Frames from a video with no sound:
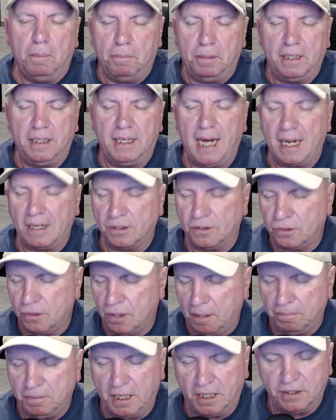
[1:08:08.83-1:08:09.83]
But Donald
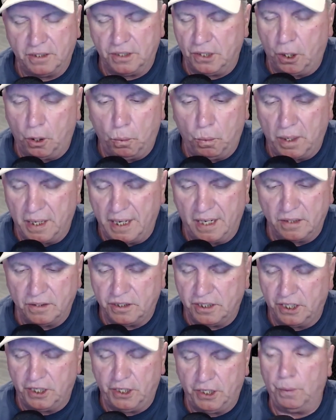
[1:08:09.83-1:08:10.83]
Trump doesn't know what else
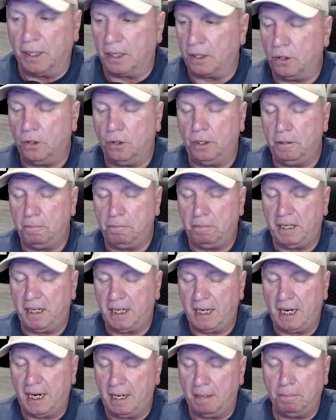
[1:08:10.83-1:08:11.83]
to do. It couldn't
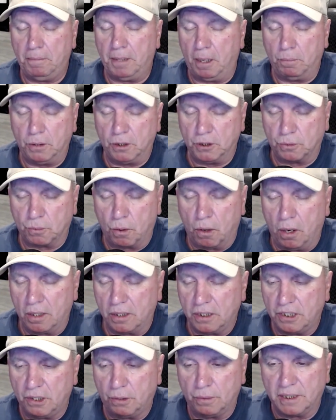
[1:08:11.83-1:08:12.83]
be him that was
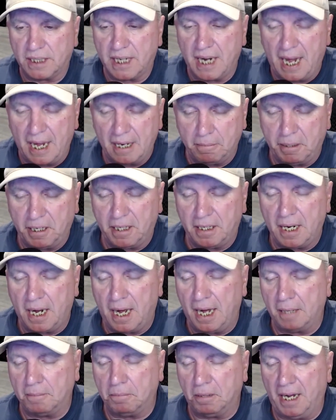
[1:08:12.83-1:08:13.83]
wrong, so it's got to be
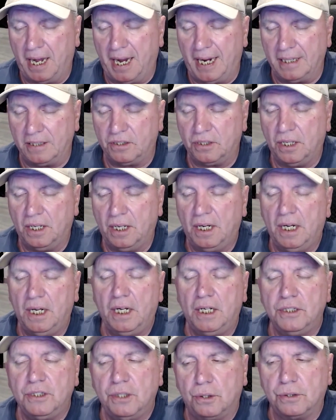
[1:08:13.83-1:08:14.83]
Todd Blanche.
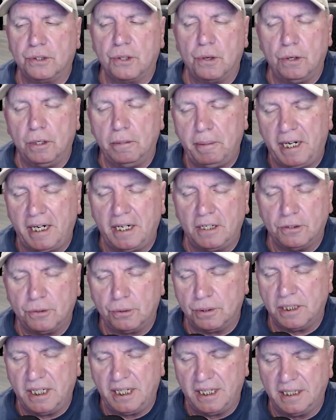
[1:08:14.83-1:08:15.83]
So it's going to be
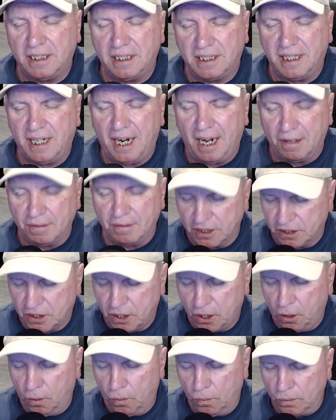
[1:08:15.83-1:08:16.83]
interesting to see how this
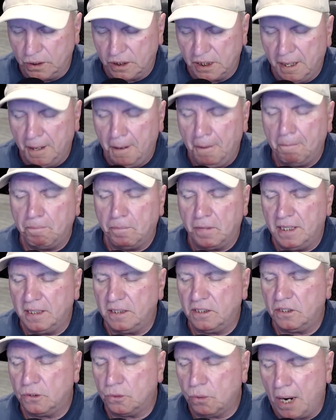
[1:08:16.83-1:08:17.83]
goes
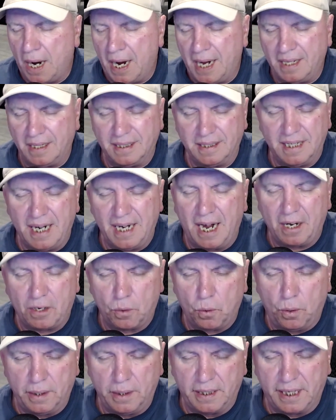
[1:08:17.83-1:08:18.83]
this trial is not
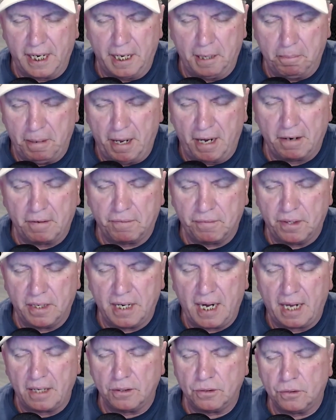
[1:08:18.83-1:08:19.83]
going to get better for
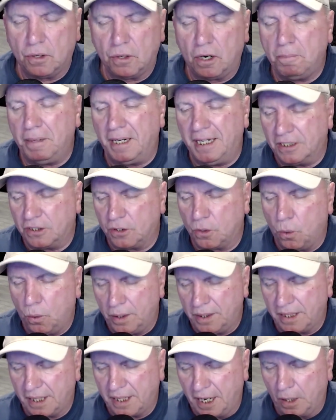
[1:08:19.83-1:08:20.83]
Donald Trump. It's
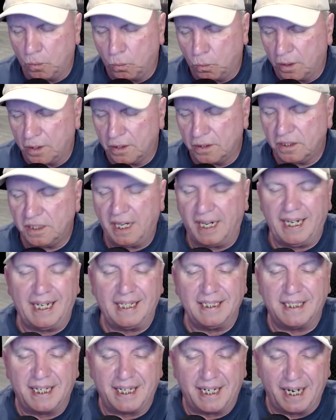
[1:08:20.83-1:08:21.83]
going to get worse. And
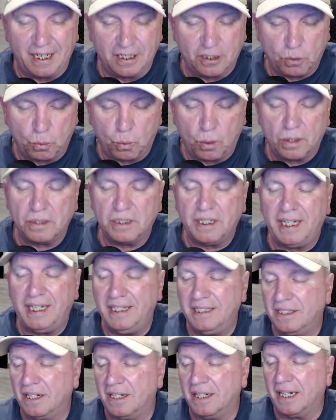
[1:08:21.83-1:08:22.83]
as it gets worse,
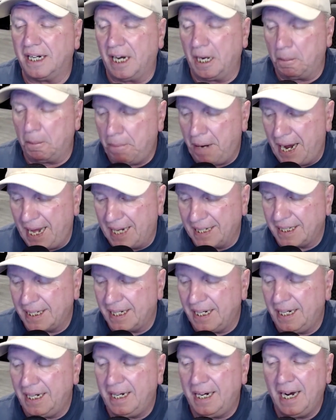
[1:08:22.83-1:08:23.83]
he's going to get
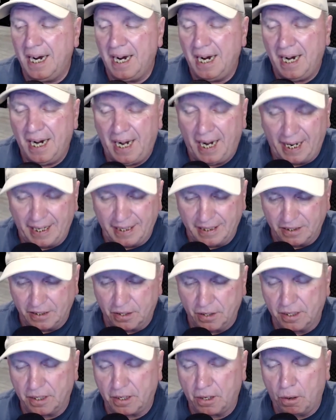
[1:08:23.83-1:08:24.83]
panicky and he's
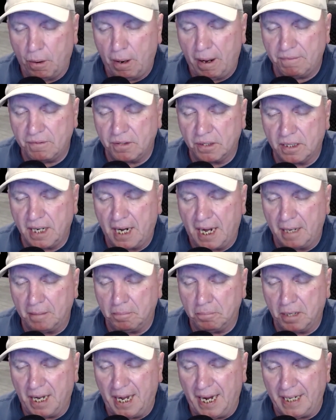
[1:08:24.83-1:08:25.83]
going to go after
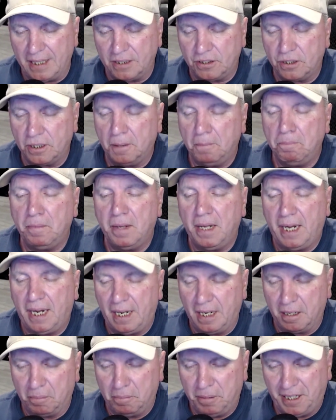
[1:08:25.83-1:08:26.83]
Todd Blanche.
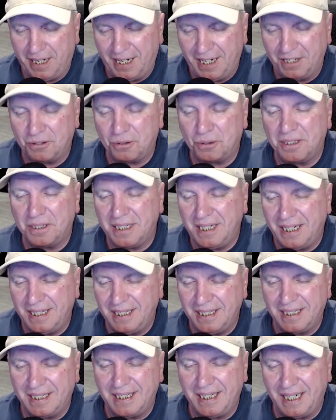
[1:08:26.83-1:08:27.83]
It'll be interesting
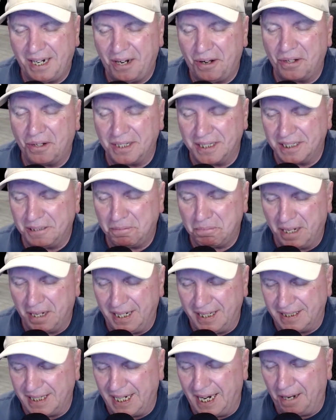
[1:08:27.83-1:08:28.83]
to see how this
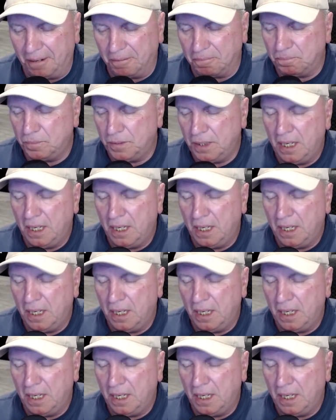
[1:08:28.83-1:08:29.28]
plays out.